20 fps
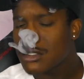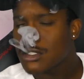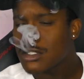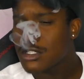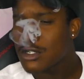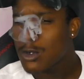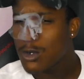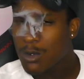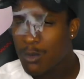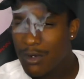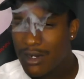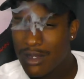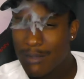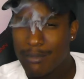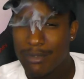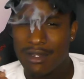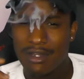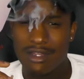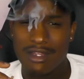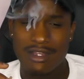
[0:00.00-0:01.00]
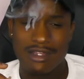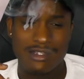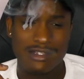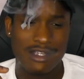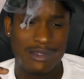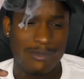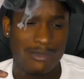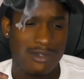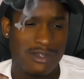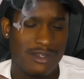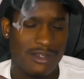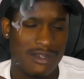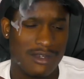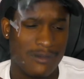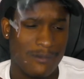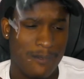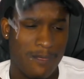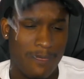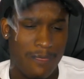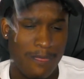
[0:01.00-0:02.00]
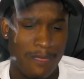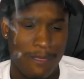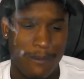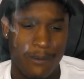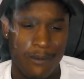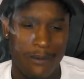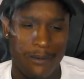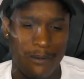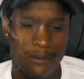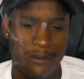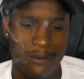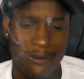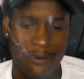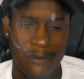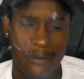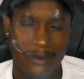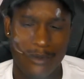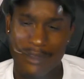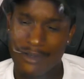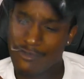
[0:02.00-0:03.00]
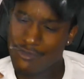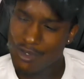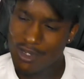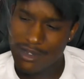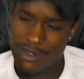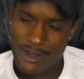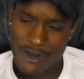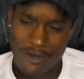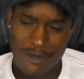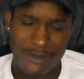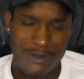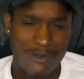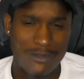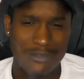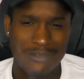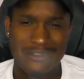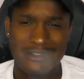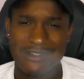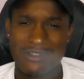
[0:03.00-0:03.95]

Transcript: Go on Wikipedia and type it in. Then read articles.